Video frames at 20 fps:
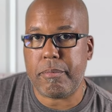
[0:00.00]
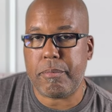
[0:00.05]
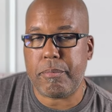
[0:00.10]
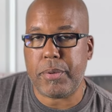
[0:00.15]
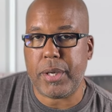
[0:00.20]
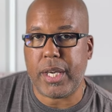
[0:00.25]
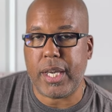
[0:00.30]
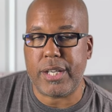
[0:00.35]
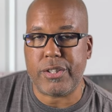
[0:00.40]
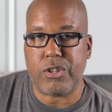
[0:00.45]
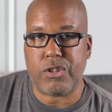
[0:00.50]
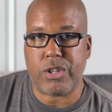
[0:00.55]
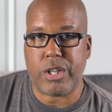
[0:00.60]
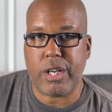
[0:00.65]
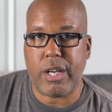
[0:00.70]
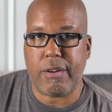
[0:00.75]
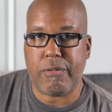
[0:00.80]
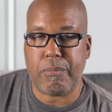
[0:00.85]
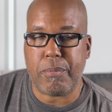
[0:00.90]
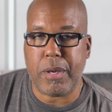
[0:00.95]
because there's
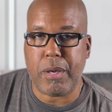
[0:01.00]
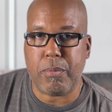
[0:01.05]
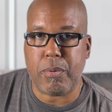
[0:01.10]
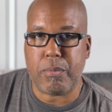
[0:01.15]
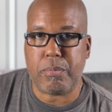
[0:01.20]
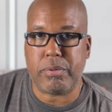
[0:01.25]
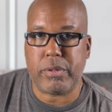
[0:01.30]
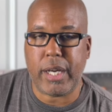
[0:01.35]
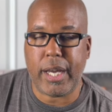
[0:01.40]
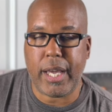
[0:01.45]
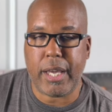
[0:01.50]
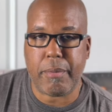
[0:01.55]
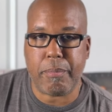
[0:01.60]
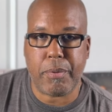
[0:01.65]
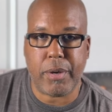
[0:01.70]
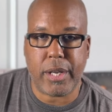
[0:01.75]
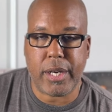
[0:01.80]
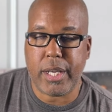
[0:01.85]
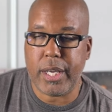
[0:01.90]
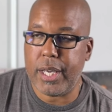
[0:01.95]
enough people playing.
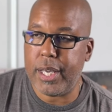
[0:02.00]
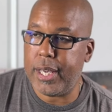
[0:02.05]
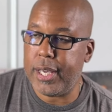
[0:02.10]
But